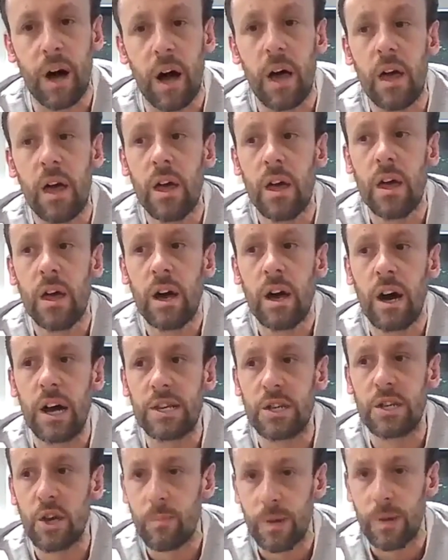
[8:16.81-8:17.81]
But
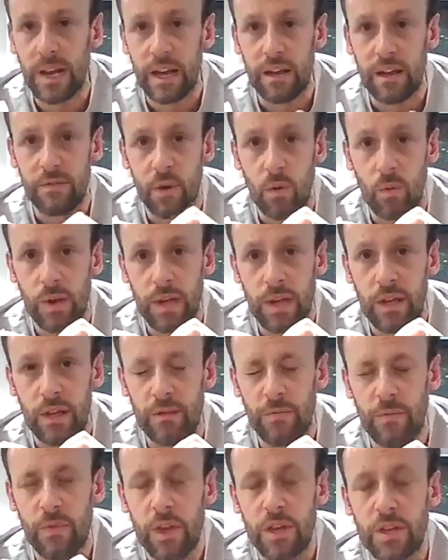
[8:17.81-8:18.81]
I do believe that we
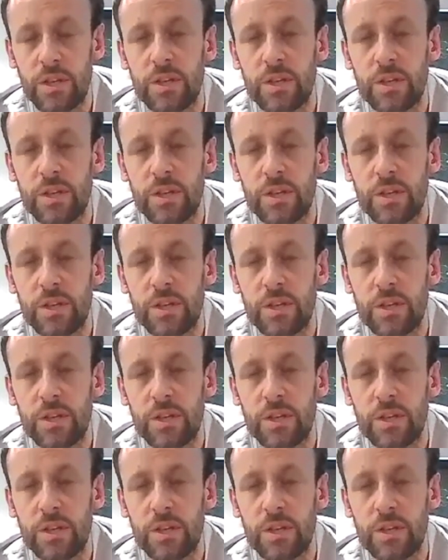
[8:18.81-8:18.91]
can